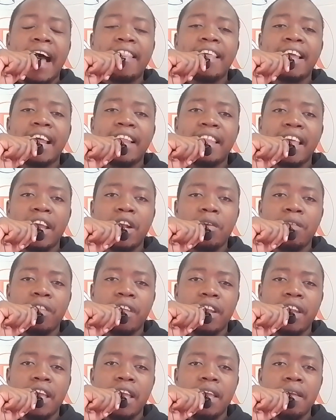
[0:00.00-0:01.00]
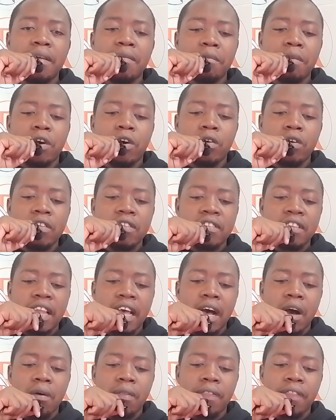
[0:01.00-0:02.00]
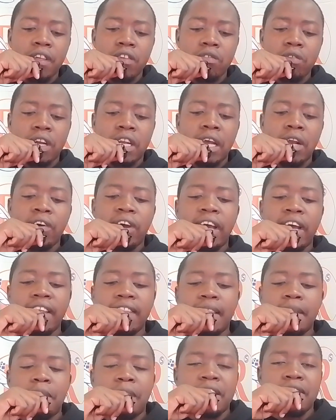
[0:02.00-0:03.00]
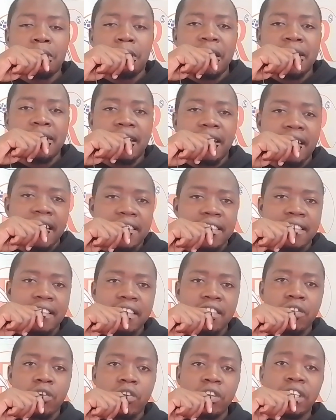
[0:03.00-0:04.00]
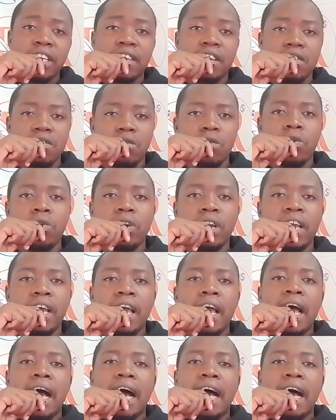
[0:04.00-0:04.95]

And then at the end of the day, because now this one algorithm has mastered that this content is good